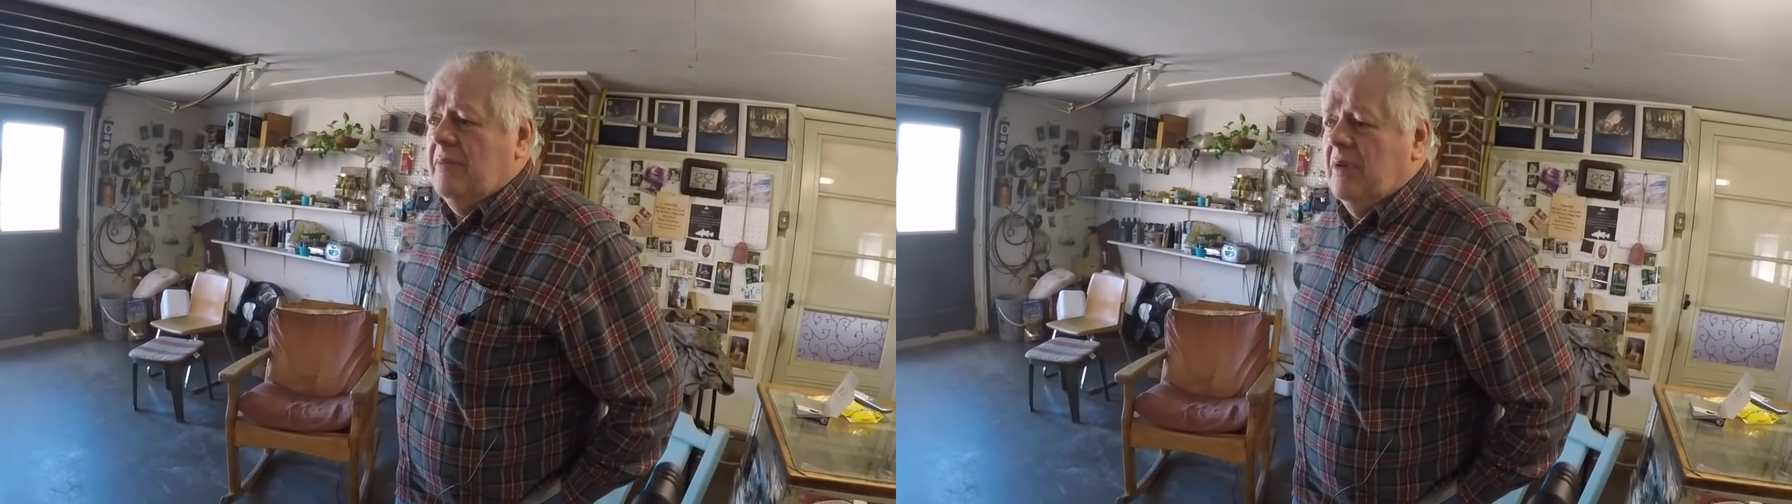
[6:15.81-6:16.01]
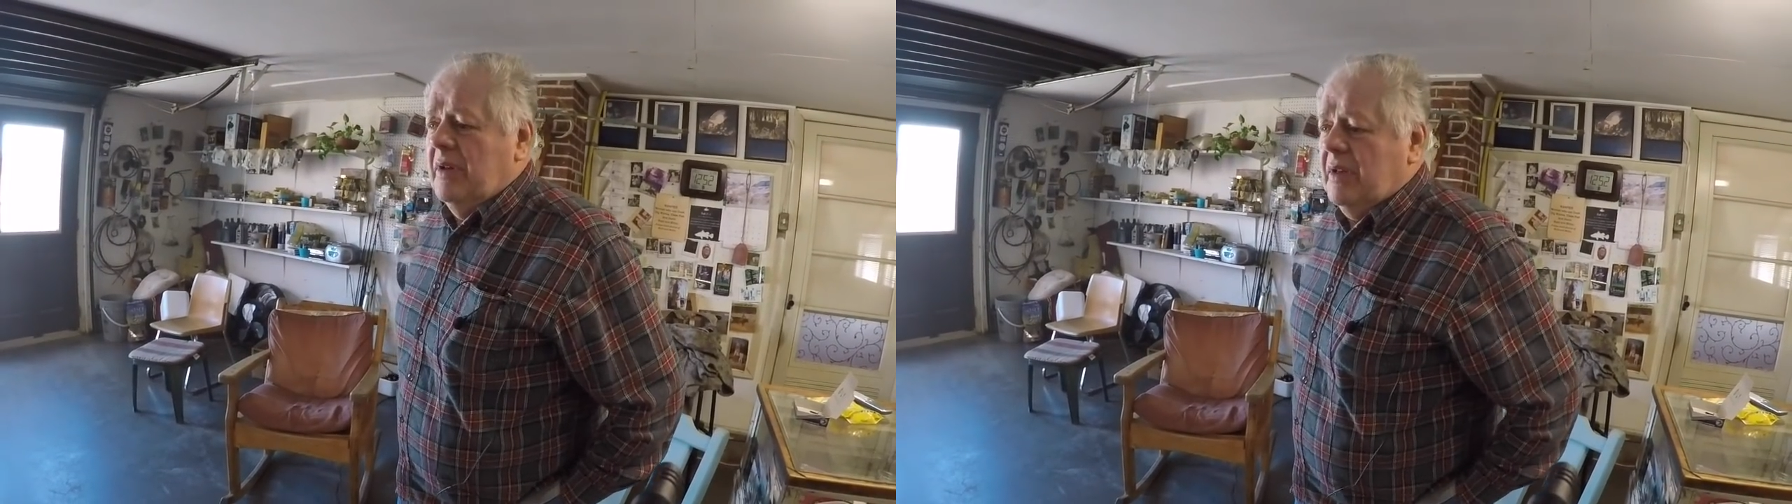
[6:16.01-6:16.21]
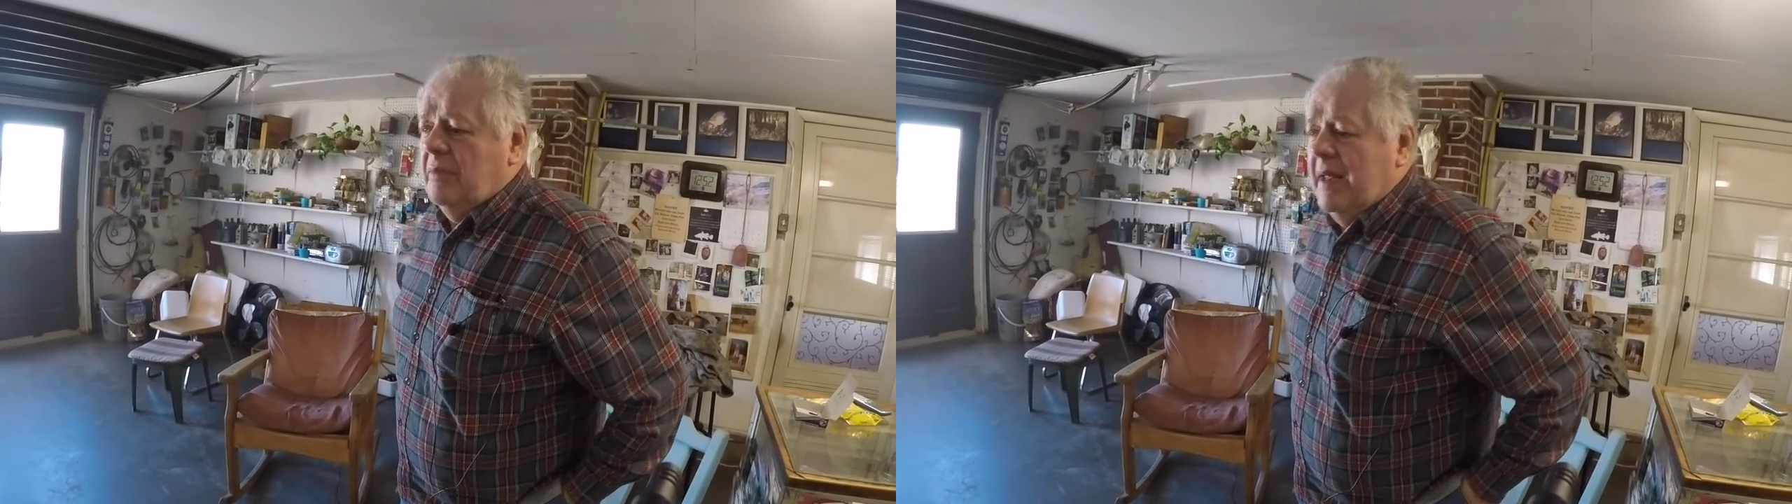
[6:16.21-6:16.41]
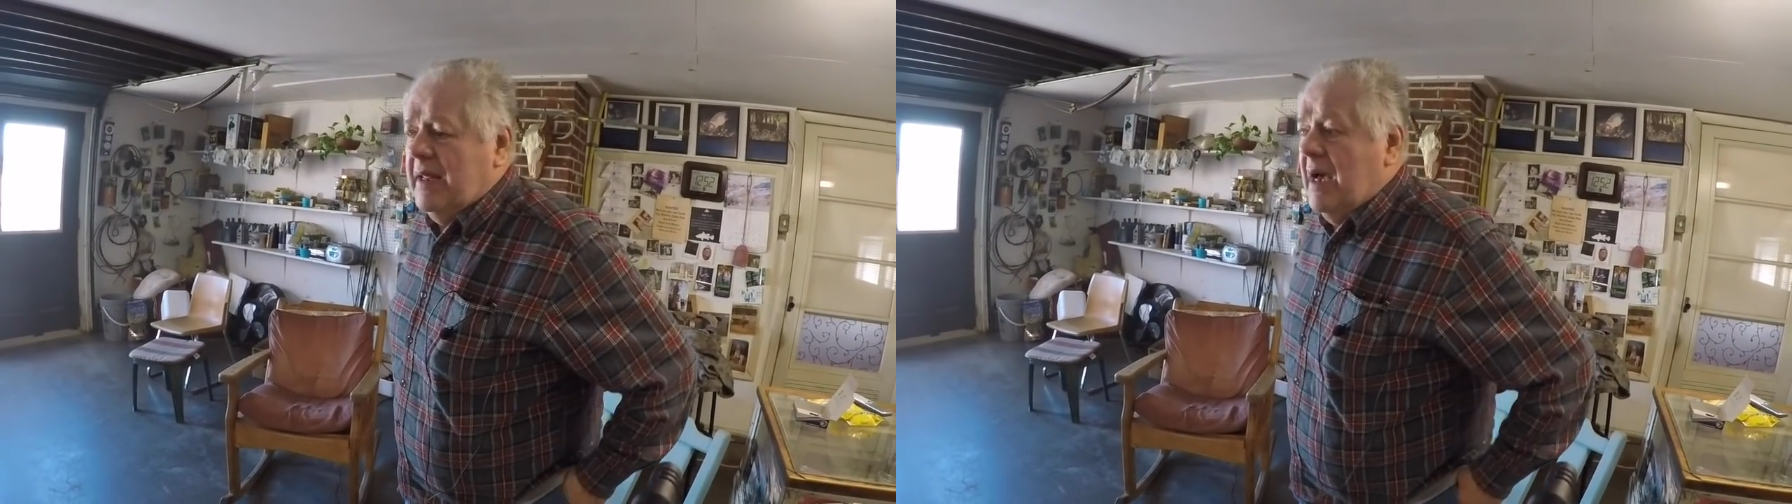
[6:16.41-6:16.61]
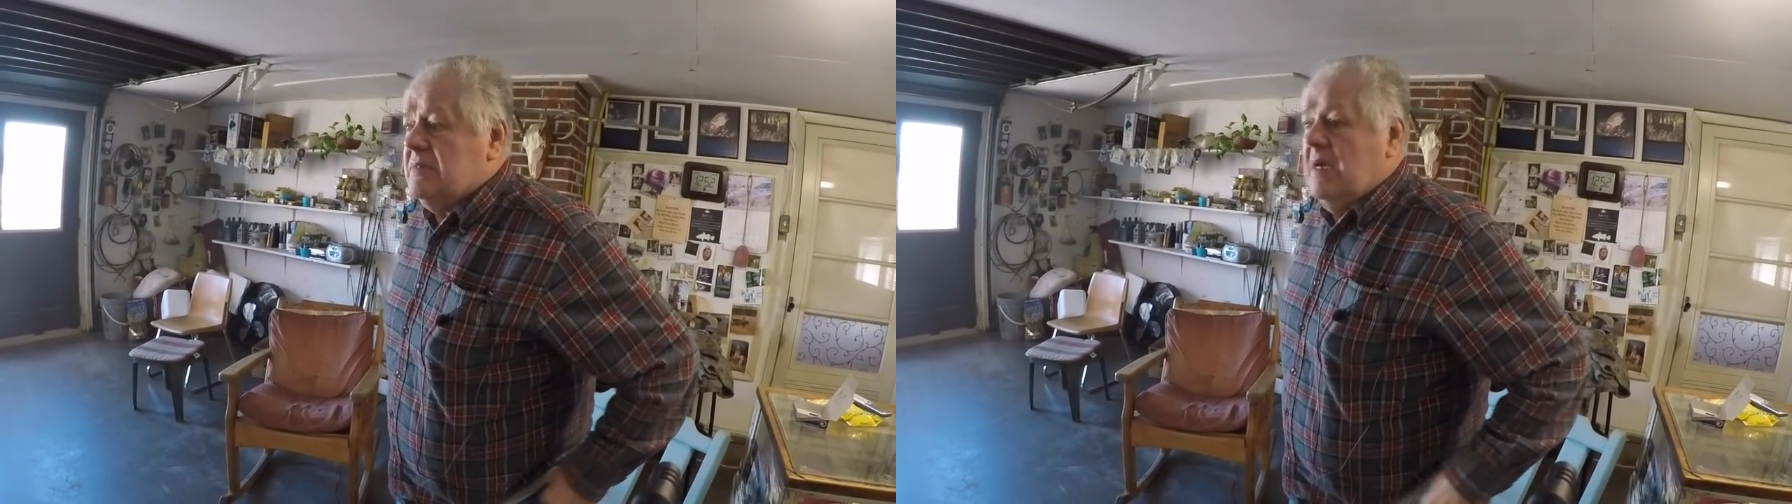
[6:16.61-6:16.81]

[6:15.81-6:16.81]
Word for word: to it can make ice.